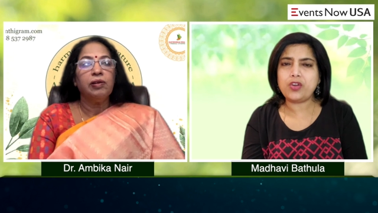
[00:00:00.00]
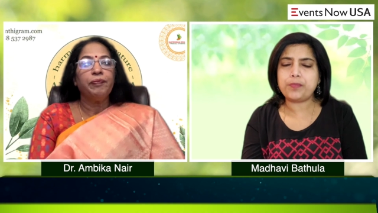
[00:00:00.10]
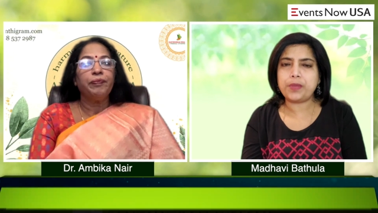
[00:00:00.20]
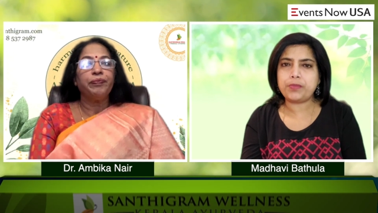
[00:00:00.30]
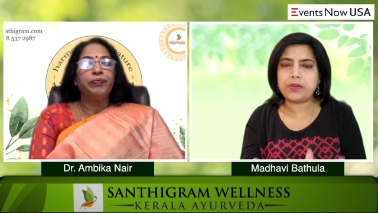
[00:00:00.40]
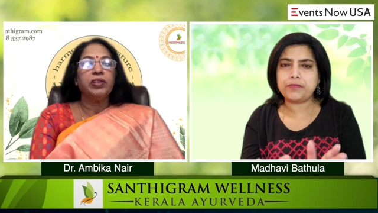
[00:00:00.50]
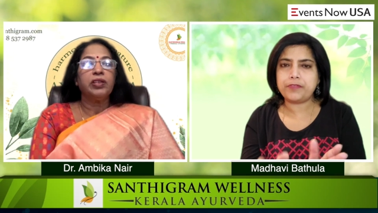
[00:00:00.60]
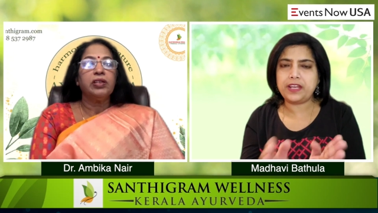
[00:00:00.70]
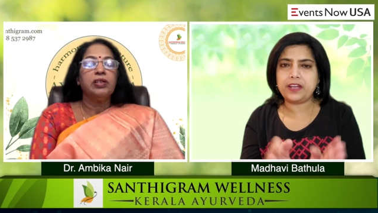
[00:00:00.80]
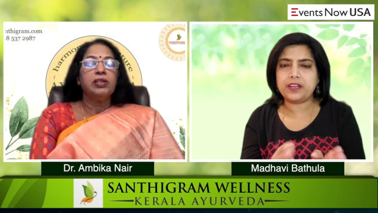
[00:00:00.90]
Speaker 1: or people
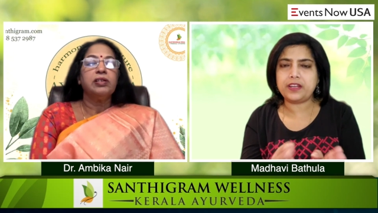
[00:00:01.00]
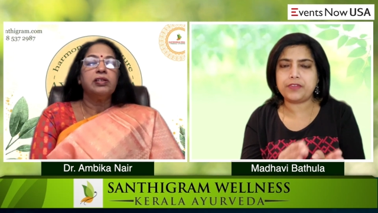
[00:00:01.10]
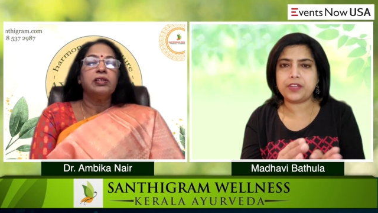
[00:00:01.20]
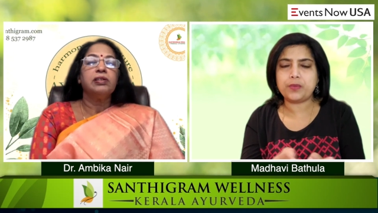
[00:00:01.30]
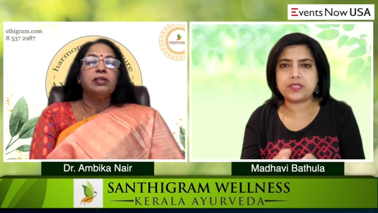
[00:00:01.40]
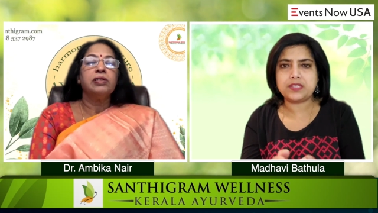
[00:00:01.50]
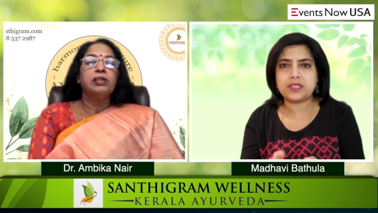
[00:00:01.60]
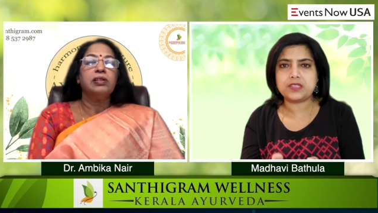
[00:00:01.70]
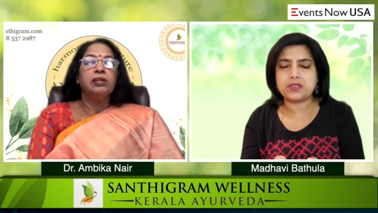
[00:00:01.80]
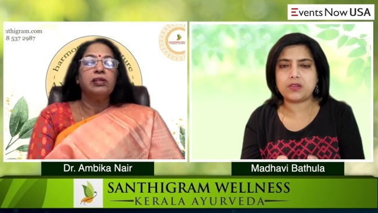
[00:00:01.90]
feel it and
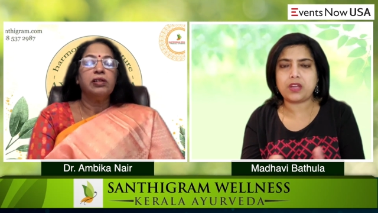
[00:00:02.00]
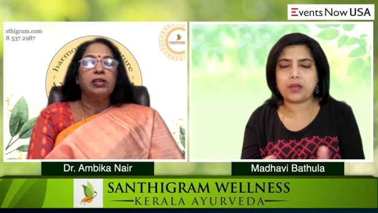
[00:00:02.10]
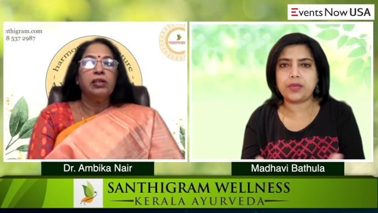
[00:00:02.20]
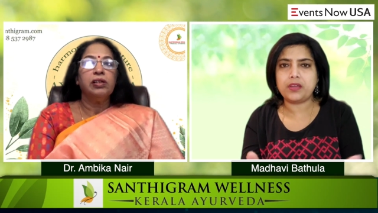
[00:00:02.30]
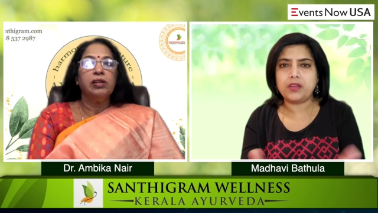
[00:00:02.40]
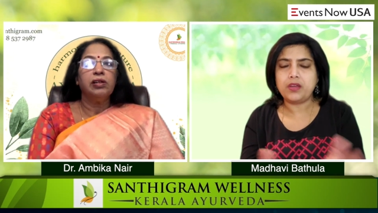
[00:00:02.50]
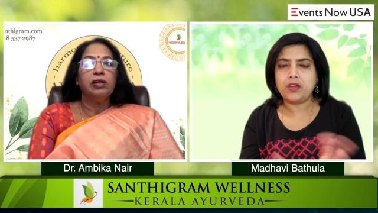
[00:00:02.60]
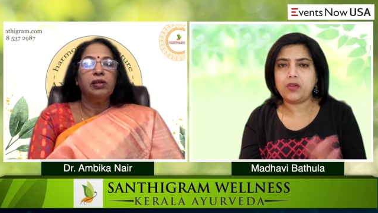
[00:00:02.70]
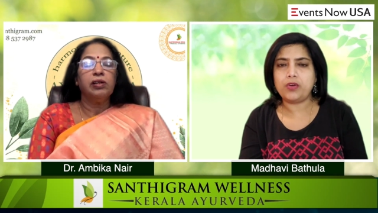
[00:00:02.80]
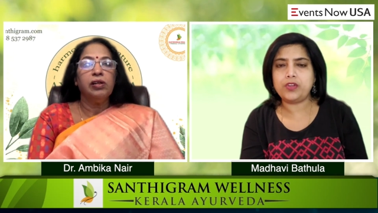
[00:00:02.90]
frequencies are coming
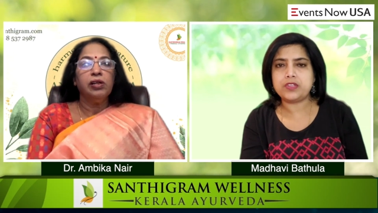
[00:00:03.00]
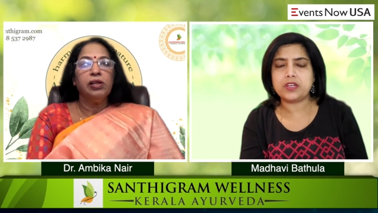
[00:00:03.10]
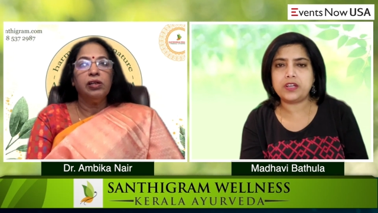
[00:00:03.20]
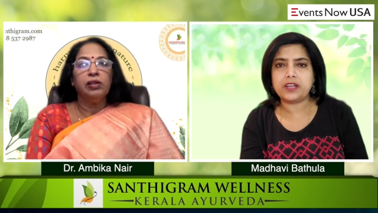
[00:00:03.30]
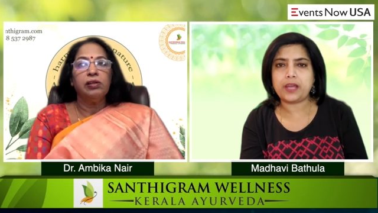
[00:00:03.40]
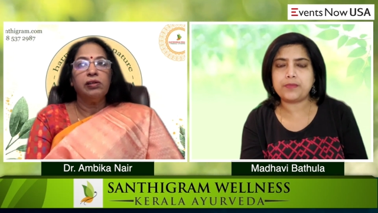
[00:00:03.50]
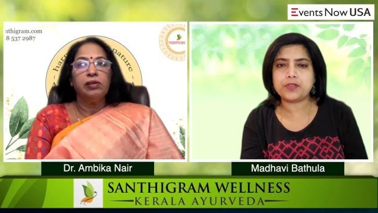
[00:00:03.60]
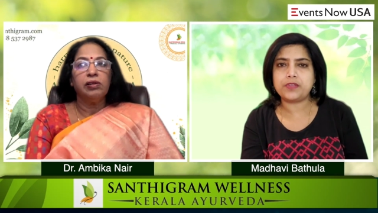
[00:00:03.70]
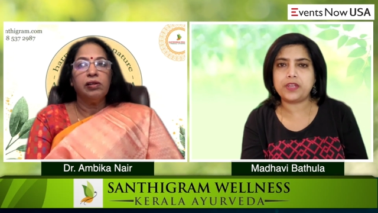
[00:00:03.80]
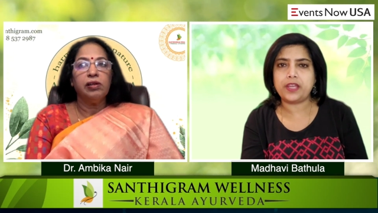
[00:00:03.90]
only on certain times
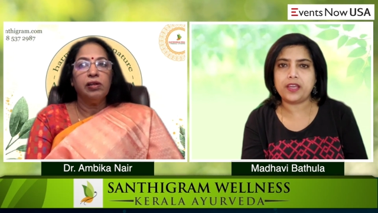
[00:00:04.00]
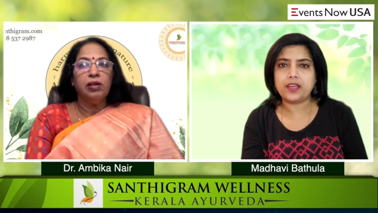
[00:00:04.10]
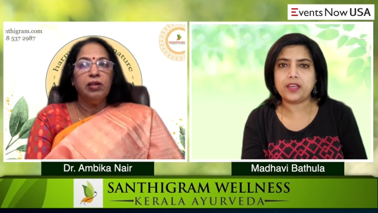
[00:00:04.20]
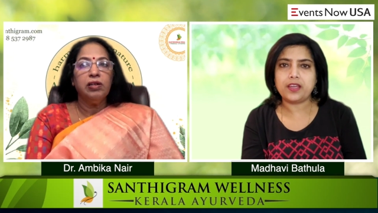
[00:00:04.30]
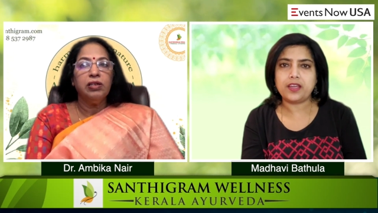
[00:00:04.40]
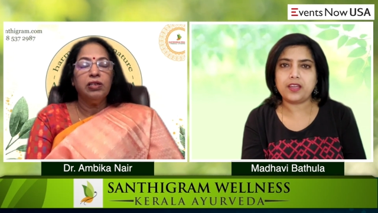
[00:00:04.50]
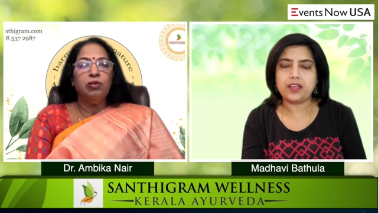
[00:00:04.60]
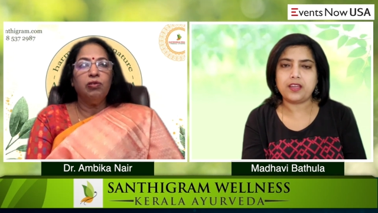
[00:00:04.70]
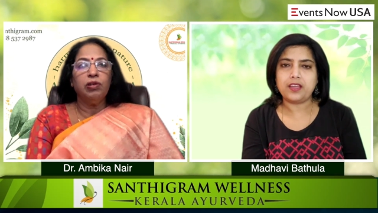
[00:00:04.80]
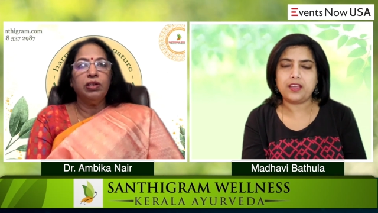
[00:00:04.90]
of the day?
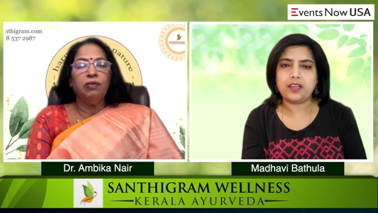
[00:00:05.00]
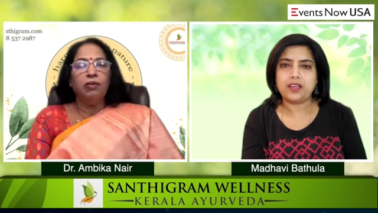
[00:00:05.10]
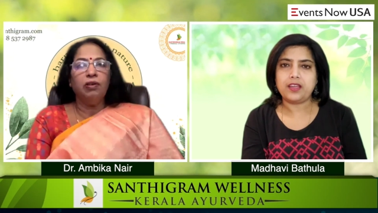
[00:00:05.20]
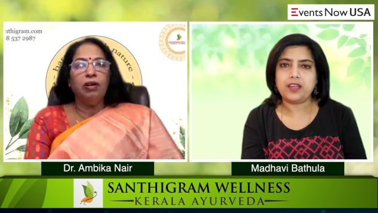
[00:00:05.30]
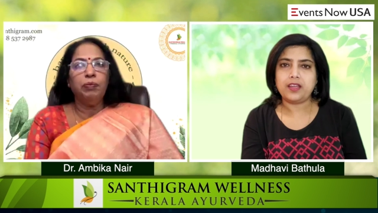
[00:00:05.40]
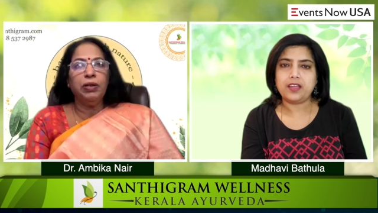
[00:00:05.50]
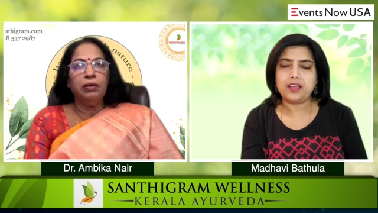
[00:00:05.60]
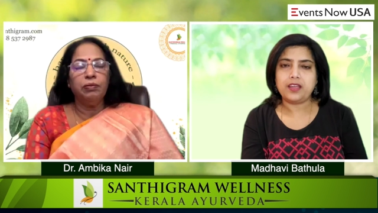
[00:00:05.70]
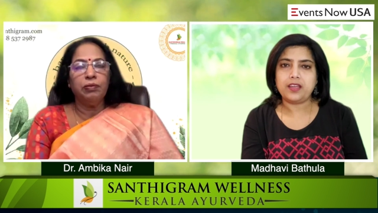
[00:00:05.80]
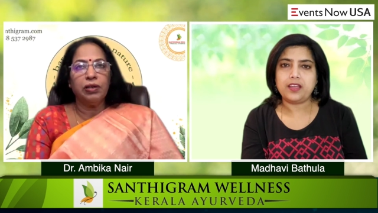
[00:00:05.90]
Speaker 2: No, it will not
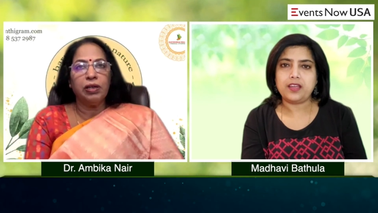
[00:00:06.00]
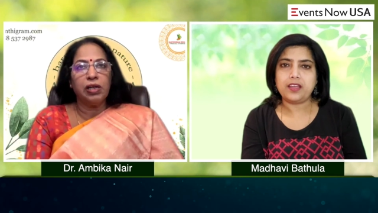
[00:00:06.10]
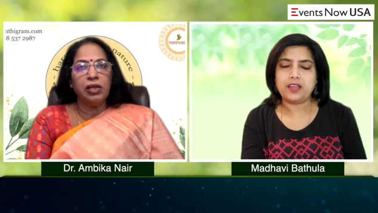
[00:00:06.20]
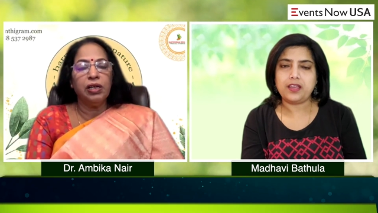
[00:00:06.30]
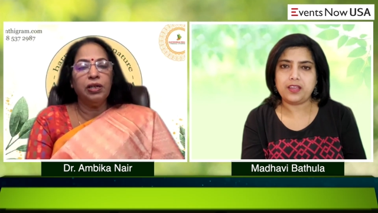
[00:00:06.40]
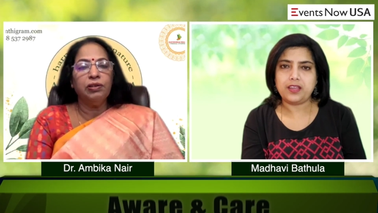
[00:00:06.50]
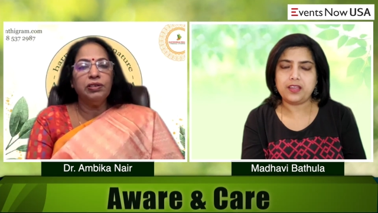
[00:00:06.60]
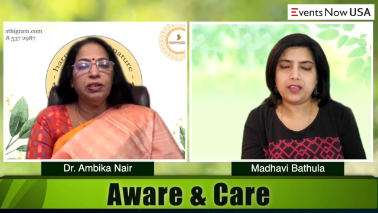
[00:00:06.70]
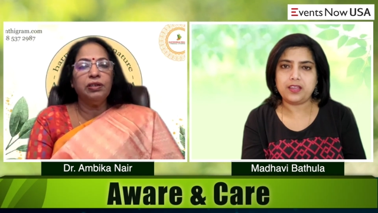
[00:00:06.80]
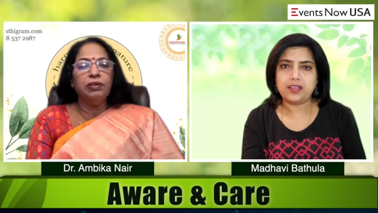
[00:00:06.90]
be
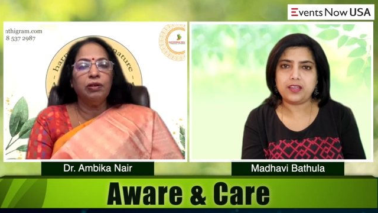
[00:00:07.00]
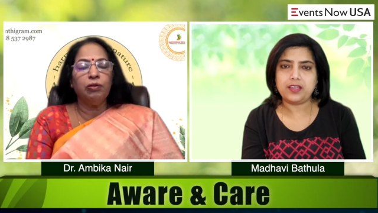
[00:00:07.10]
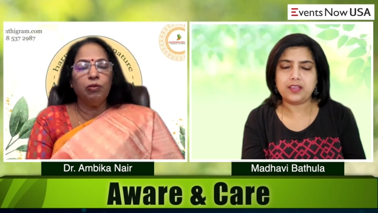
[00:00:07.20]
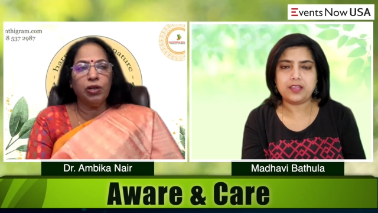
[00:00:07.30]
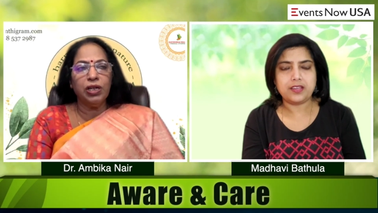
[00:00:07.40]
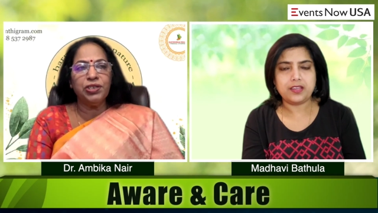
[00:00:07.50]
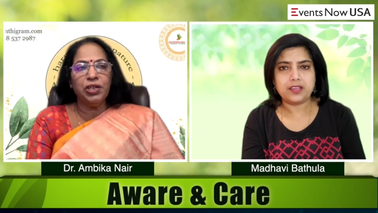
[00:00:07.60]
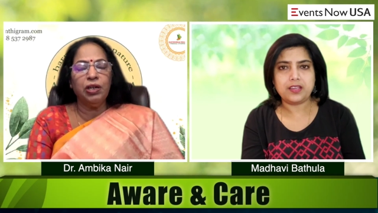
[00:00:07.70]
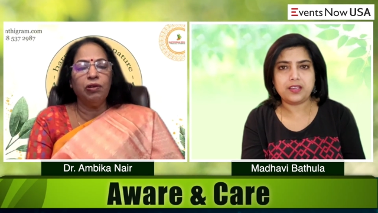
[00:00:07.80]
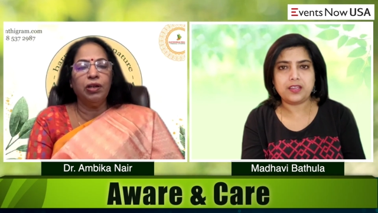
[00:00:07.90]
continuous. It, it uh,
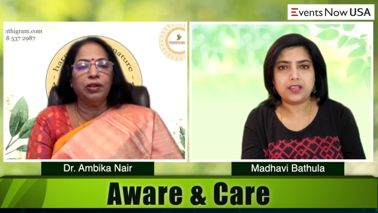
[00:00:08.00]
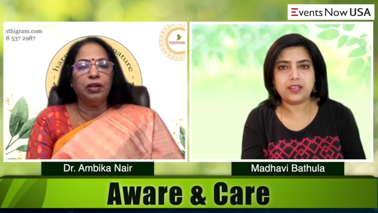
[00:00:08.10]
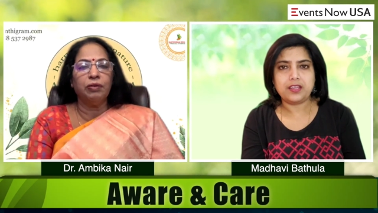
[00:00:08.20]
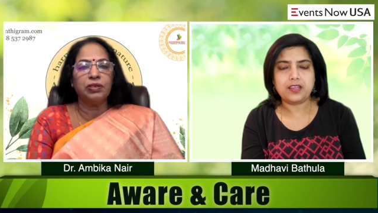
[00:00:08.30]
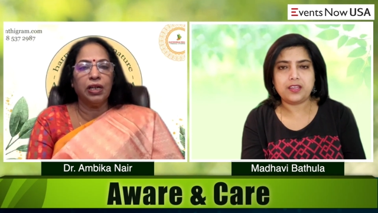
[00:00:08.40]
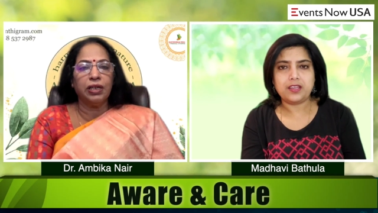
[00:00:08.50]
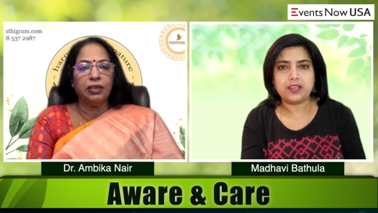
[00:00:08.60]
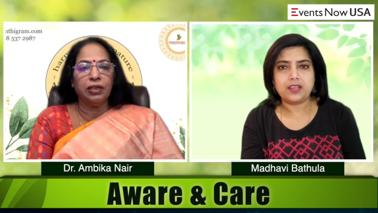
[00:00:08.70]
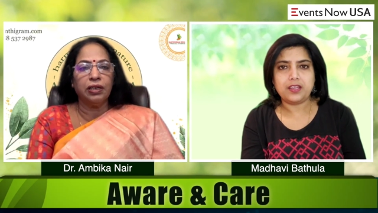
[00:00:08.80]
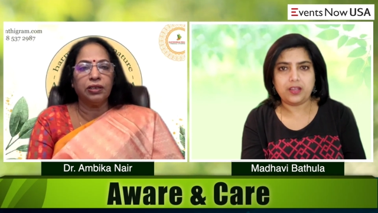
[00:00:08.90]
occasionally only it comes
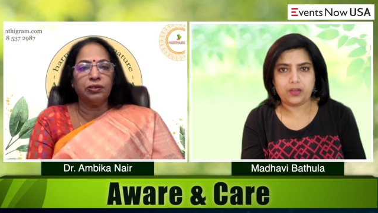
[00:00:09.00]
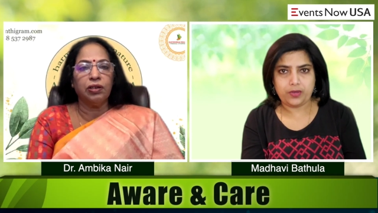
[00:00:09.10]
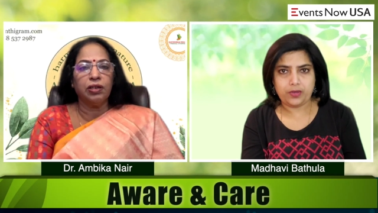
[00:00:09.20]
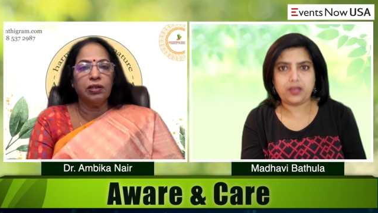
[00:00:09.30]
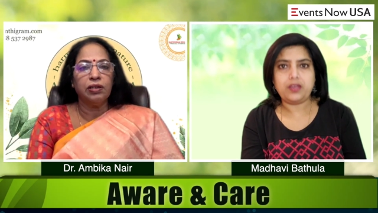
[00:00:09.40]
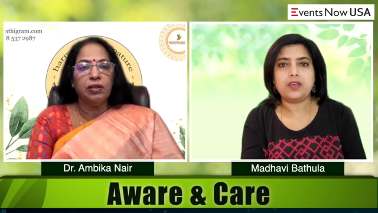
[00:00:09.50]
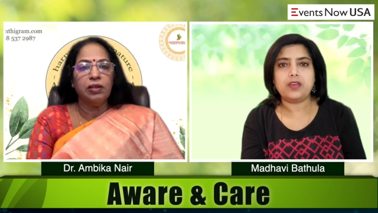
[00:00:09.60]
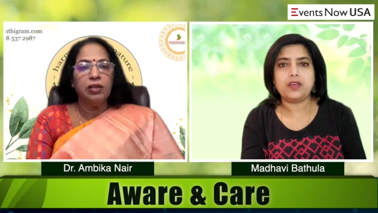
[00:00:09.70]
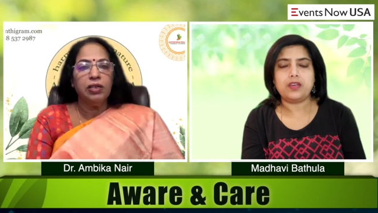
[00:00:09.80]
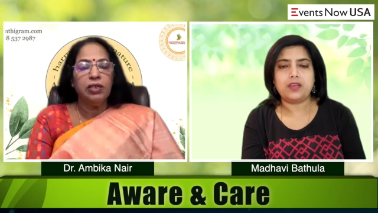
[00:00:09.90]
like that actually. Okay.
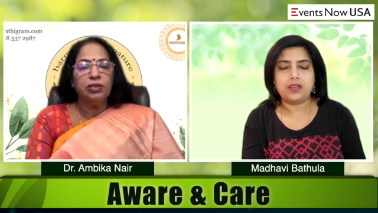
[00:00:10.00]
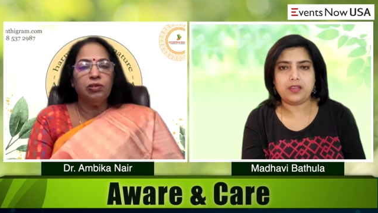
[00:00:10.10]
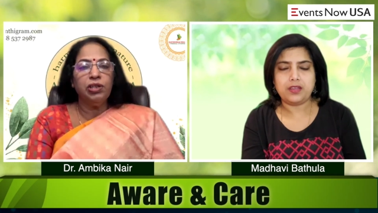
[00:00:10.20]
So